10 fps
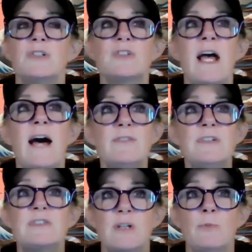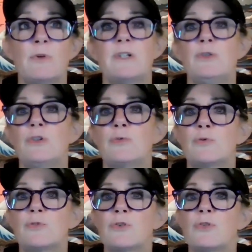Just having someone that you
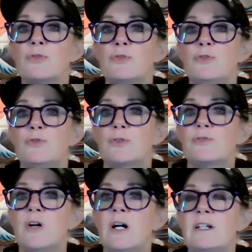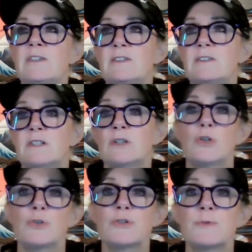can turn to for advice,
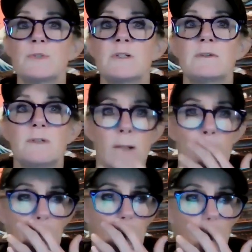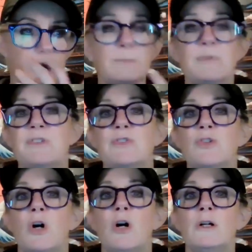encouragement, or simply to
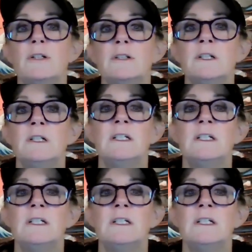talk